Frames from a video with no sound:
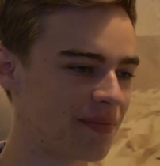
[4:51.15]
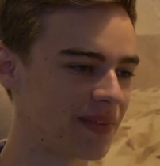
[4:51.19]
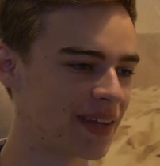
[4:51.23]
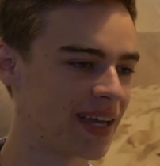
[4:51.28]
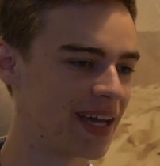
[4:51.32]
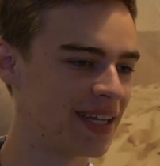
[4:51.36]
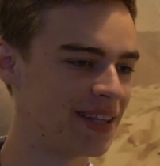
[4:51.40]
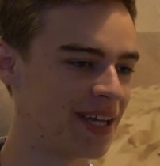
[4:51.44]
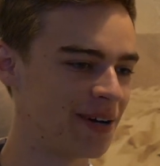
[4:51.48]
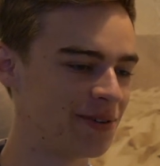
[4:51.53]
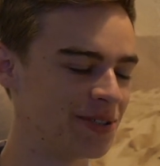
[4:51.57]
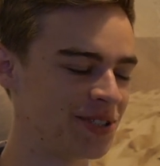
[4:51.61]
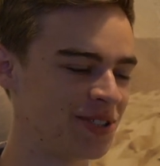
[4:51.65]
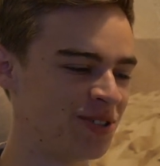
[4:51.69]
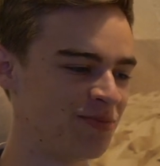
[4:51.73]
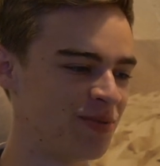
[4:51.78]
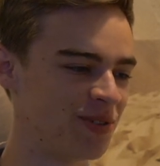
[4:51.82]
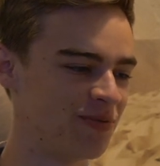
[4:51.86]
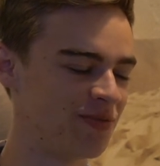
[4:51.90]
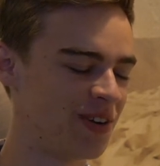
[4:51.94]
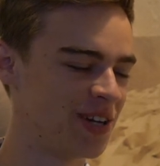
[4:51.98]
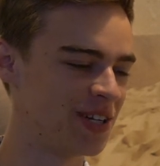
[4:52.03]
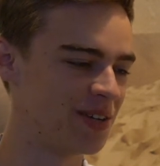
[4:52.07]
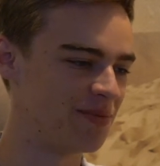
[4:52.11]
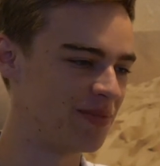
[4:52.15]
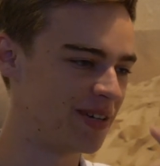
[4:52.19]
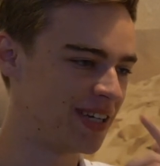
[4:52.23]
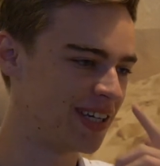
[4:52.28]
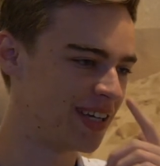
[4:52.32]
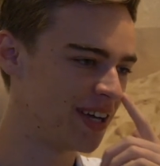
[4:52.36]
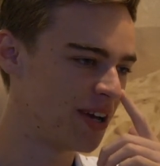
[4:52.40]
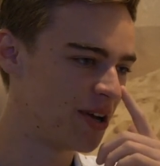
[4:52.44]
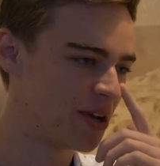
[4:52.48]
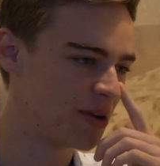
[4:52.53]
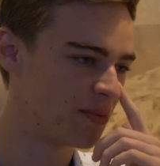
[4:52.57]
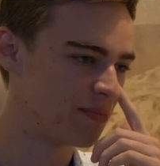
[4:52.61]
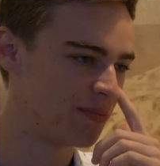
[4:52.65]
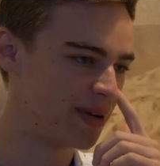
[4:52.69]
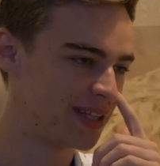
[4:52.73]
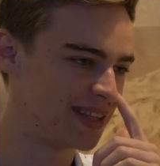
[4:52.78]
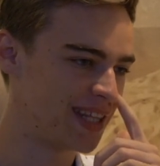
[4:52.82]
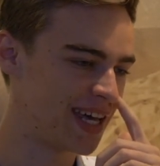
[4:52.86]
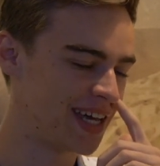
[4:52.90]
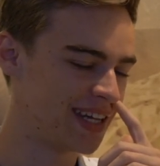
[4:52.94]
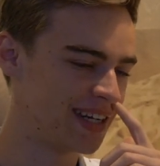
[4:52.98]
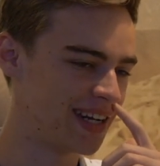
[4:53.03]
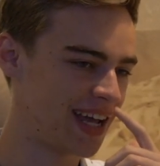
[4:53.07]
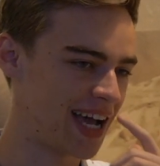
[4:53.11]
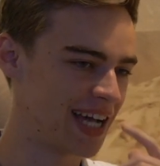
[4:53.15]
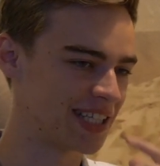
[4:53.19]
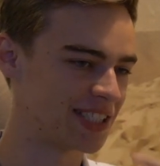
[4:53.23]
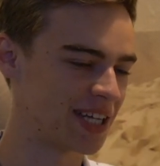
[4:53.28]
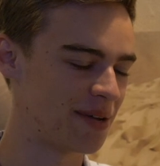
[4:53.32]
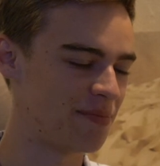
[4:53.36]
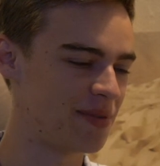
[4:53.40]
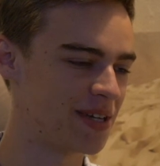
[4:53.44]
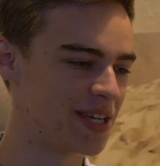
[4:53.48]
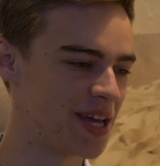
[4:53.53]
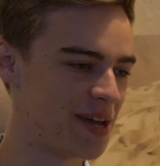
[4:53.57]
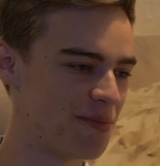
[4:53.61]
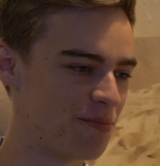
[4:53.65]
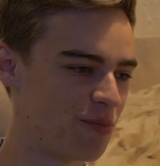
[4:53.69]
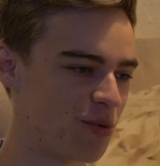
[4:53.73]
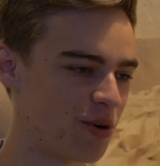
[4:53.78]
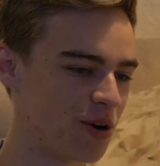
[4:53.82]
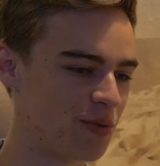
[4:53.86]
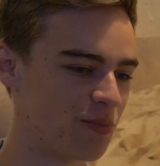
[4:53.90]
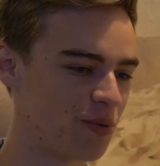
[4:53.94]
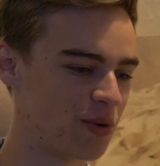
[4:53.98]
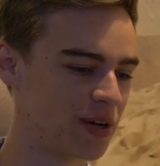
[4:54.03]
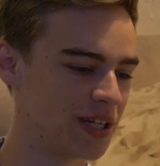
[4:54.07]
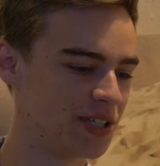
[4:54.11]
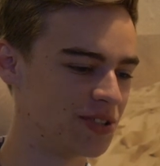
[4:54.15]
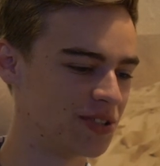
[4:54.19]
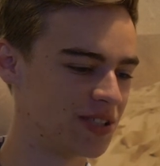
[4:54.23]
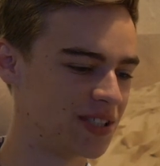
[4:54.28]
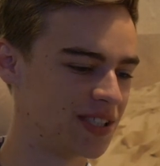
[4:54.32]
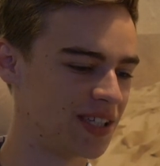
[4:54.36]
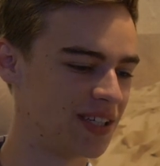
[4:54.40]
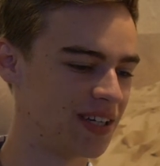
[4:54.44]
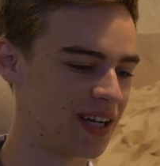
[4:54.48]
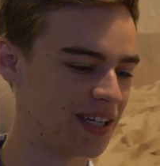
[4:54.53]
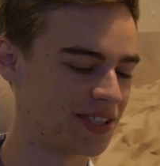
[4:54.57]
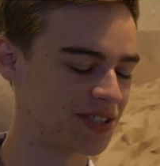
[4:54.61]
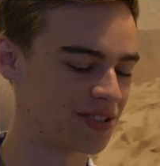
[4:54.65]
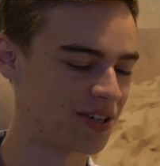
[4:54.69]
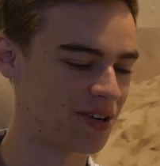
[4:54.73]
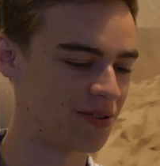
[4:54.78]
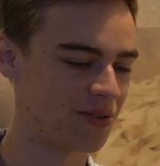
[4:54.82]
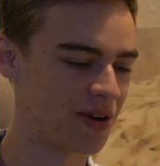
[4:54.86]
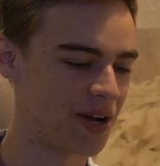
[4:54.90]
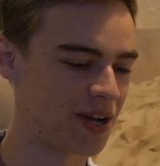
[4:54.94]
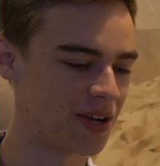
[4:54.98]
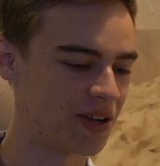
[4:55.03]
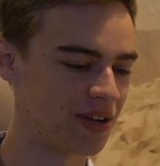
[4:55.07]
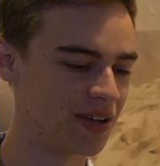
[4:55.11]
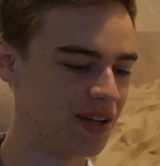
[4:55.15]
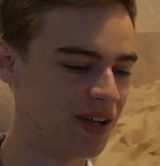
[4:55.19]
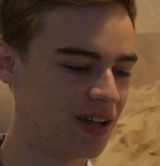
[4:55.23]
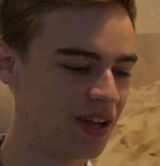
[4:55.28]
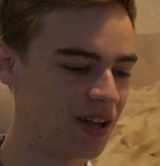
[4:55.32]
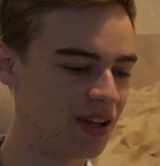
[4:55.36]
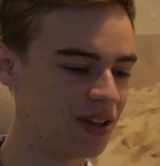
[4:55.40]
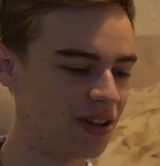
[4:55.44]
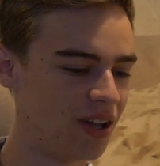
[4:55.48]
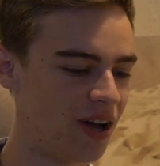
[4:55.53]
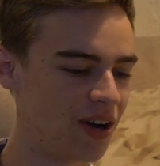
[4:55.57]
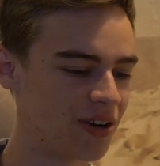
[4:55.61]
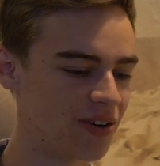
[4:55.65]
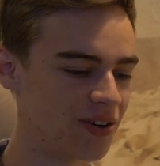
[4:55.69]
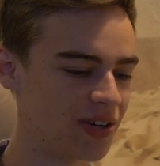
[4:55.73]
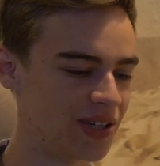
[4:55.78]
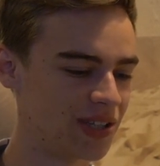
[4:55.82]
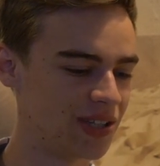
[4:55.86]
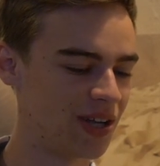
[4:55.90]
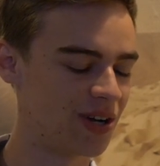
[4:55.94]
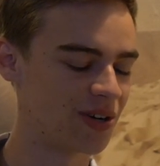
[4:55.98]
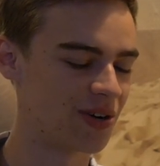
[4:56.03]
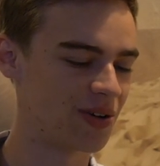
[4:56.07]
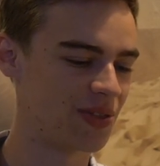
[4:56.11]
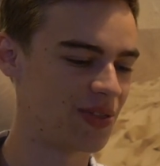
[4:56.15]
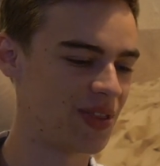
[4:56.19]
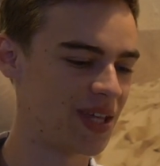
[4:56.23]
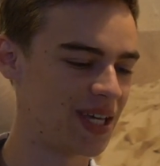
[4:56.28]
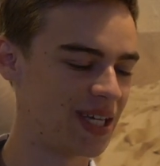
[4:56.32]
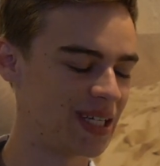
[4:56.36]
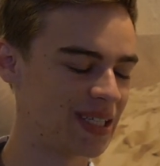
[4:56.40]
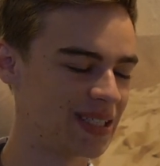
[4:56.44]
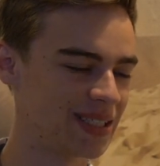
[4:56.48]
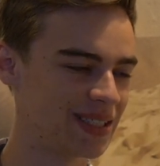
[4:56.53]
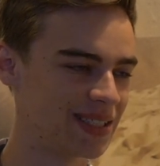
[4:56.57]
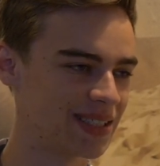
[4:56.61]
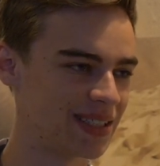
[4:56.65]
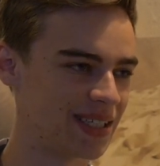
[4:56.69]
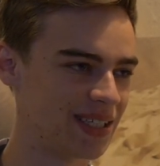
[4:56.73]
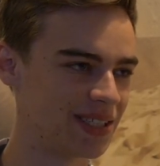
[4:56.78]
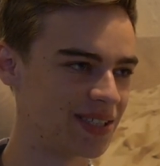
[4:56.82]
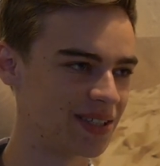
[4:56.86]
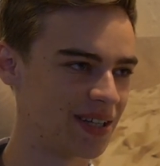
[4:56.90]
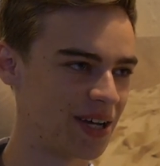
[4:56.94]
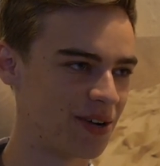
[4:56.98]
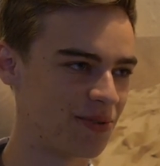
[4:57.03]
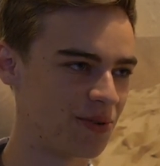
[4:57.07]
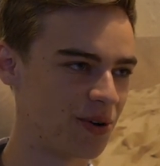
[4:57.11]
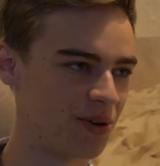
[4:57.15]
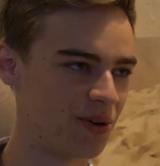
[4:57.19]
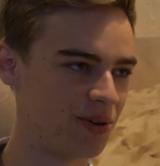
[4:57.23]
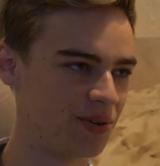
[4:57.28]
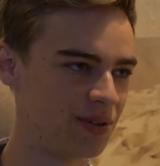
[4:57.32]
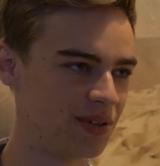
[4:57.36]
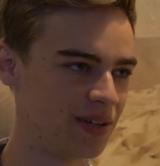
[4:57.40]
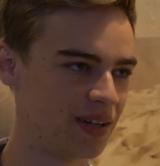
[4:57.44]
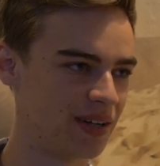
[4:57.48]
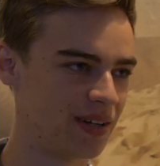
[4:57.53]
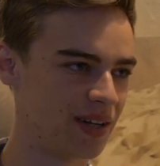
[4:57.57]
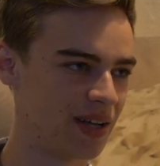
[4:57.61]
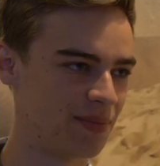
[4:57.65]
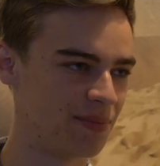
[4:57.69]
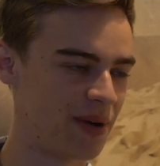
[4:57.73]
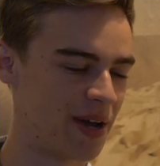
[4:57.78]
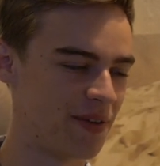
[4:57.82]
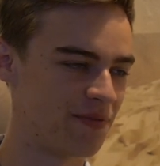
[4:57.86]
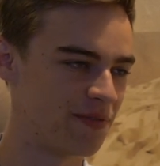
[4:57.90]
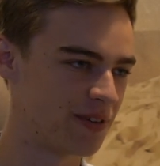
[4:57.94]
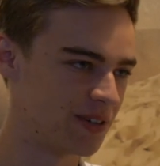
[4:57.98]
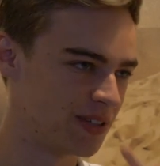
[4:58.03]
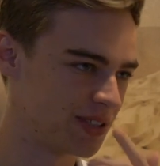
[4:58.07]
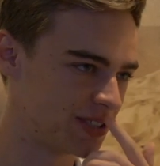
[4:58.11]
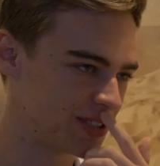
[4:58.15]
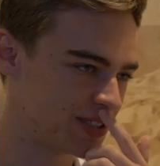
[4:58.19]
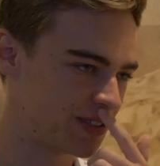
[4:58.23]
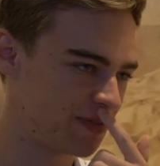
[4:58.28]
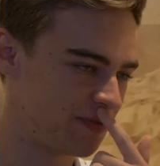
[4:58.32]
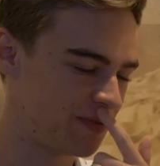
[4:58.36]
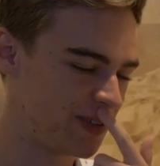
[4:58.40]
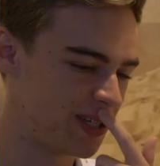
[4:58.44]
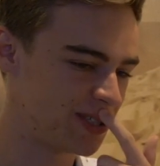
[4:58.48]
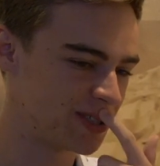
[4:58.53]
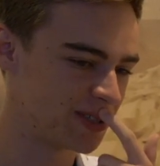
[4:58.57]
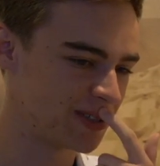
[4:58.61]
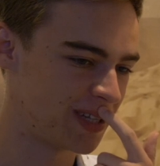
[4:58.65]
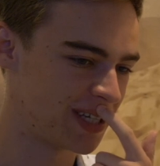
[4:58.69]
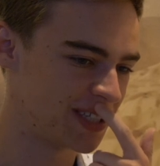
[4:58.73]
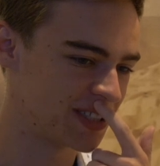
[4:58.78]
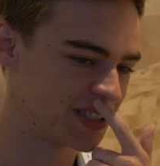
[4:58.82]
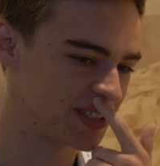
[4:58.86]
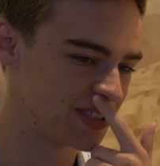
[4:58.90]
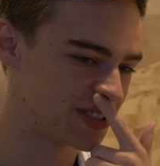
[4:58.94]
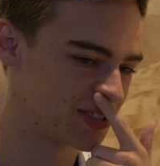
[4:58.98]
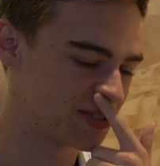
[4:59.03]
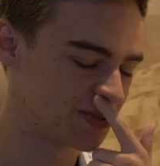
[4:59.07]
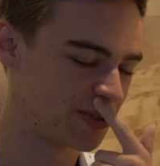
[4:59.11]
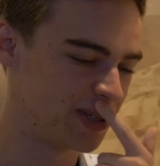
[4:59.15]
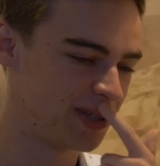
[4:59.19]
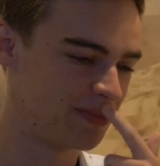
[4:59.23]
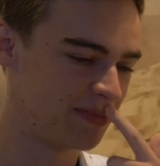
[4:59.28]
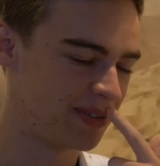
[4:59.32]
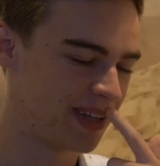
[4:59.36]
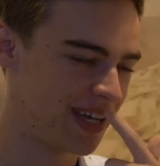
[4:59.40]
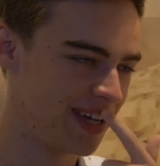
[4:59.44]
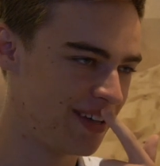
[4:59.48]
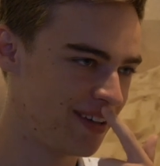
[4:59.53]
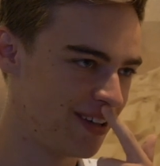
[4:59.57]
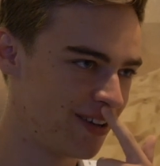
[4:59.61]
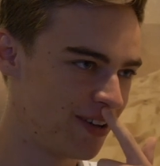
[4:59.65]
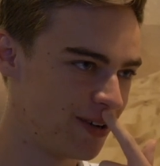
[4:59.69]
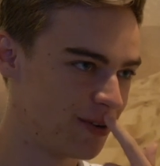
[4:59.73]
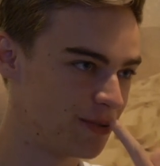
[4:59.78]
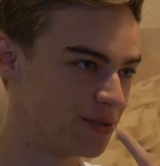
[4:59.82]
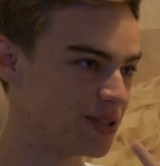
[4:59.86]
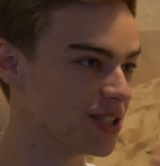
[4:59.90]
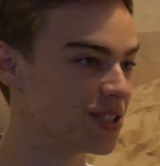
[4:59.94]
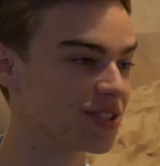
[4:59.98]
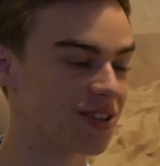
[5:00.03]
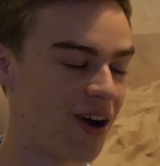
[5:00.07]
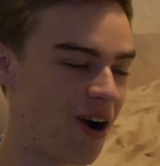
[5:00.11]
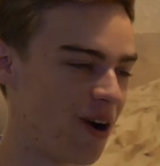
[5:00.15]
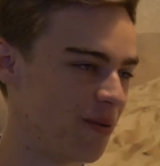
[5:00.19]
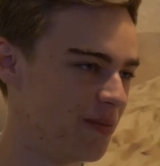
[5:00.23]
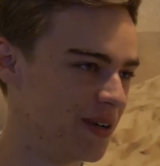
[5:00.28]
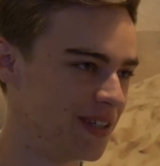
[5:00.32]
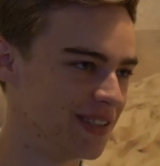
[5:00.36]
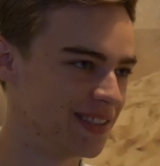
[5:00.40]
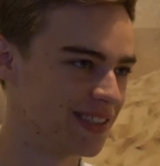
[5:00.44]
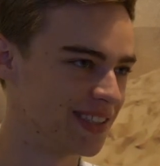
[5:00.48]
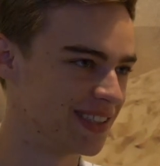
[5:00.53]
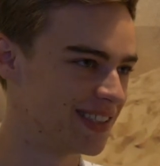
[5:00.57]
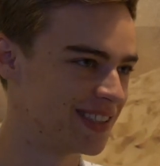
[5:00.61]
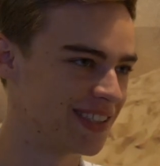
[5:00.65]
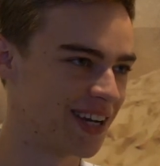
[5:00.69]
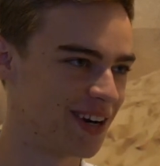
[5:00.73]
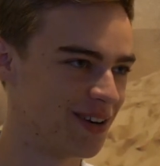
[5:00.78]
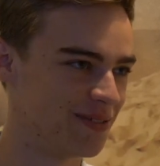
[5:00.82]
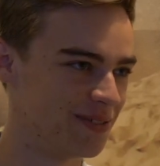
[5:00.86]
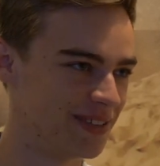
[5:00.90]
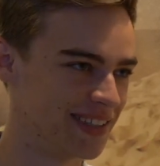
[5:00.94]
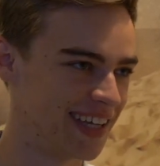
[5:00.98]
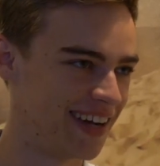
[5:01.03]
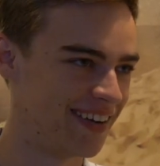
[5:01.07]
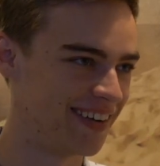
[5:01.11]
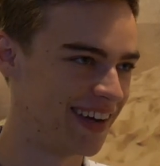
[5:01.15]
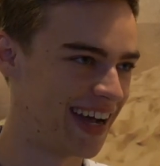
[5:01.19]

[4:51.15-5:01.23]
And that was super fun to me. But then as I became more and more interested, I started writing longer and longer things until I wrote my first feature length screenplay, which is garbage. It's terrible now.